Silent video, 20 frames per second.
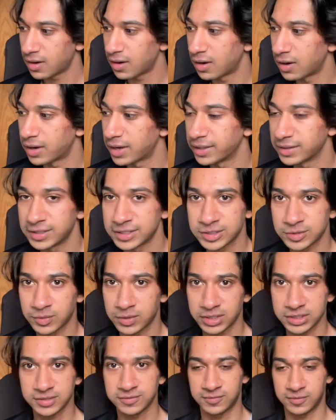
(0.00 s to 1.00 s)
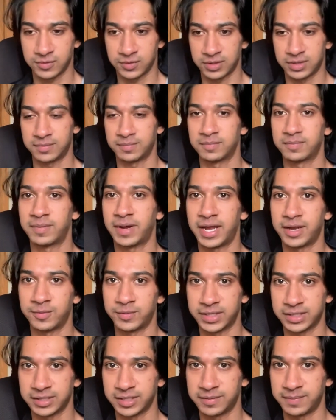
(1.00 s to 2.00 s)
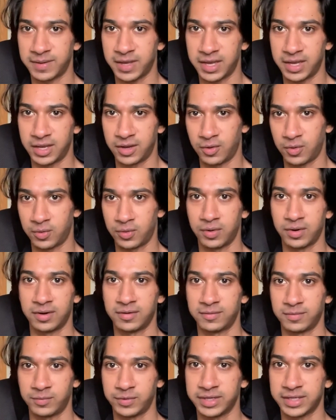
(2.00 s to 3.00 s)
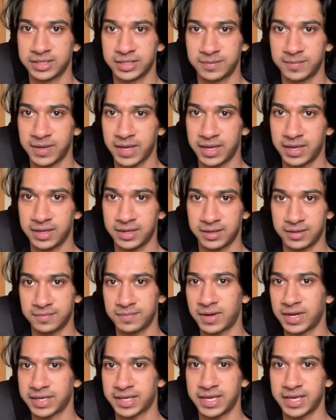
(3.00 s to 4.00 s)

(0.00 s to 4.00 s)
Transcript: and this works for bi-weekly pay or weekly pay in my